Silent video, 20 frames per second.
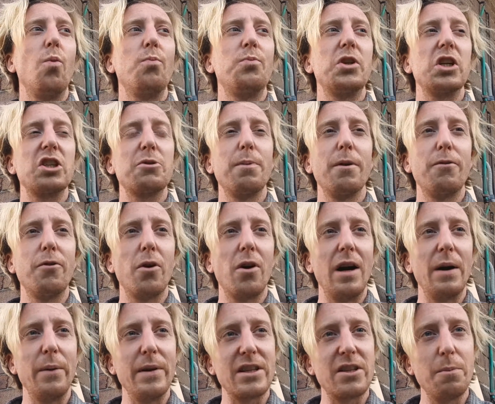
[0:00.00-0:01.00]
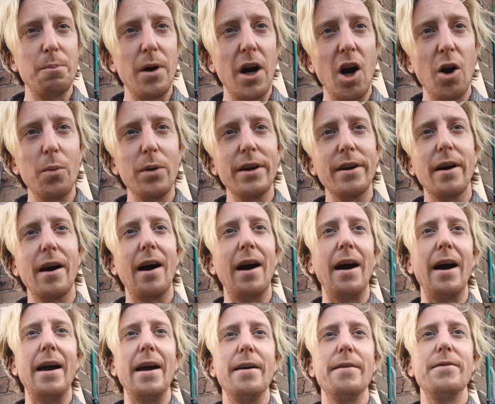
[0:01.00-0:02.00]
just before I went to Melbourne,
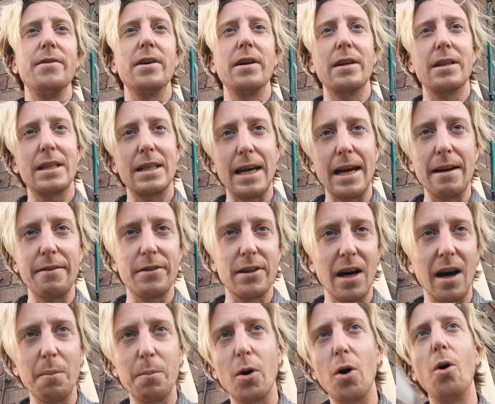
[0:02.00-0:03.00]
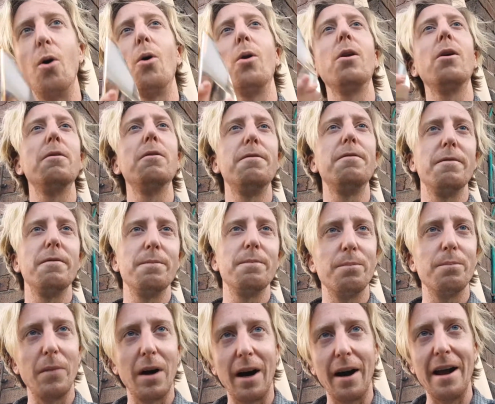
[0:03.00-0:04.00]
I saved up all of
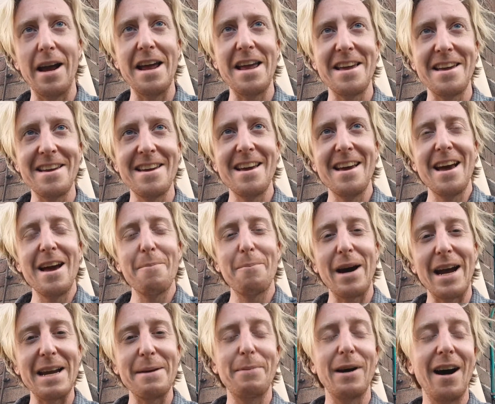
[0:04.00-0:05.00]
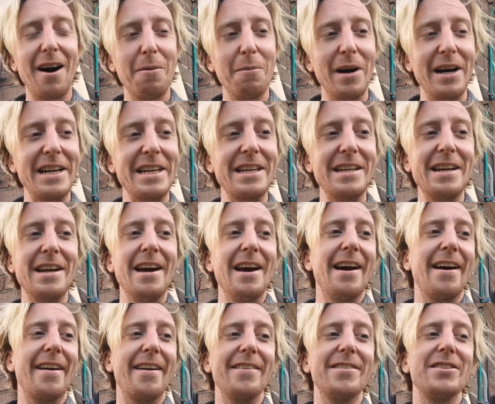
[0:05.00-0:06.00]
my PayPal money
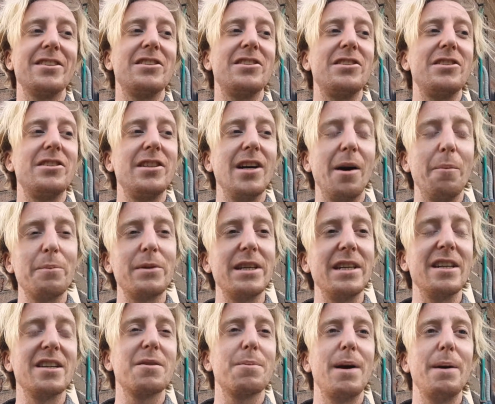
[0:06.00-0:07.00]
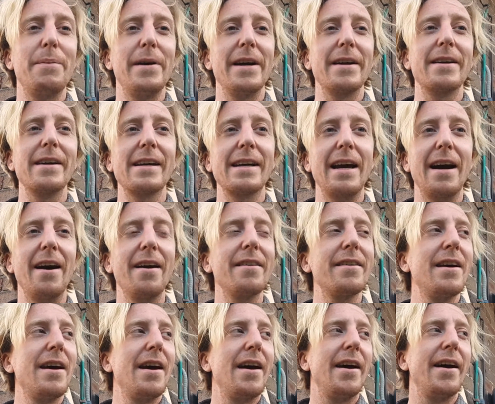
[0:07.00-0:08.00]
and I just dumped it into my bank
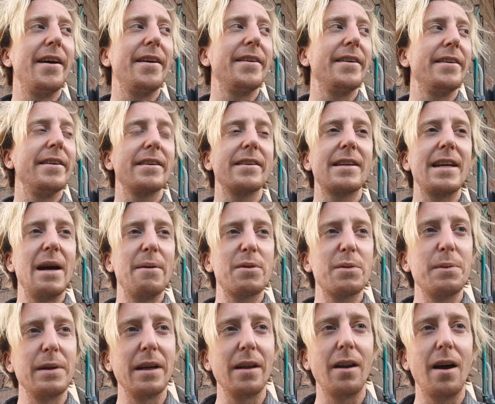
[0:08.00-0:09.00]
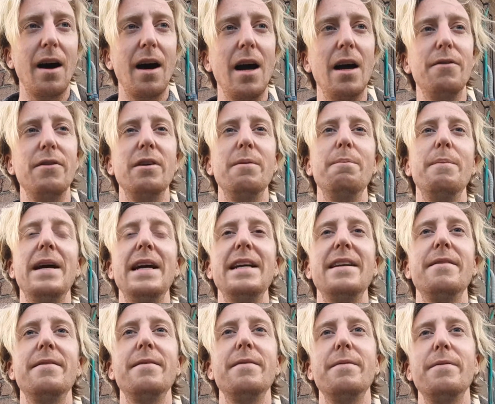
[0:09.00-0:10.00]
account, and it kept me alive. It
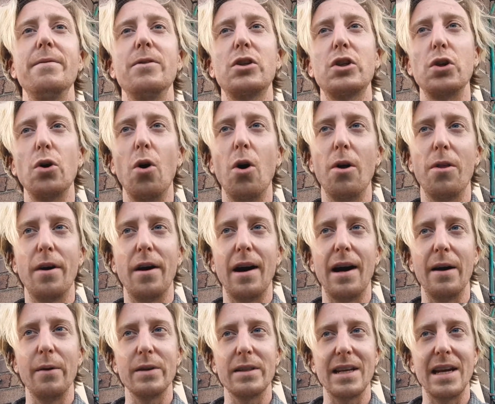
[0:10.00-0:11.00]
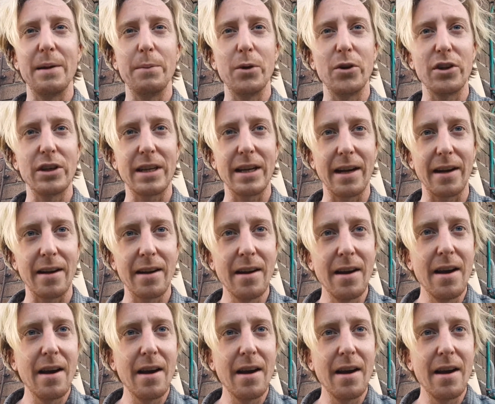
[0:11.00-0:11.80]
made sure that I was able to get